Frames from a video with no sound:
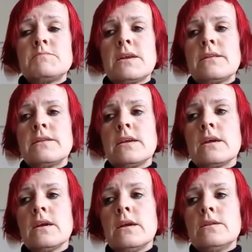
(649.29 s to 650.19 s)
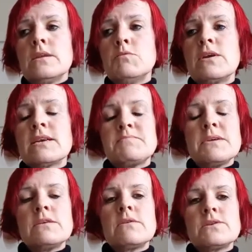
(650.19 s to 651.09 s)
But I think the more
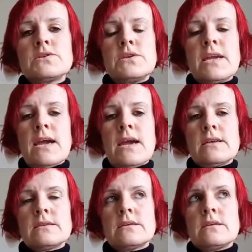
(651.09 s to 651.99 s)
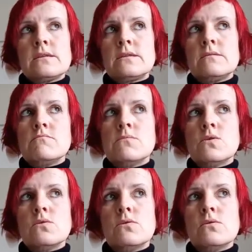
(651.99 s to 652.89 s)
experienced you get, the
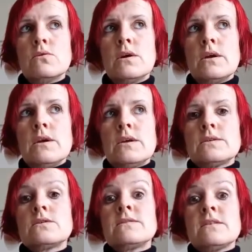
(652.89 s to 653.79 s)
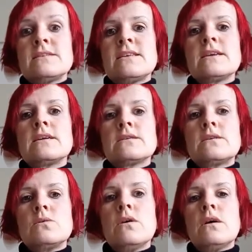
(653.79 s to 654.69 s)
more sort of succinct
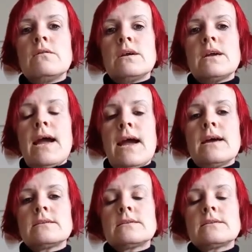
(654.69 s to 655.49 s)
you are at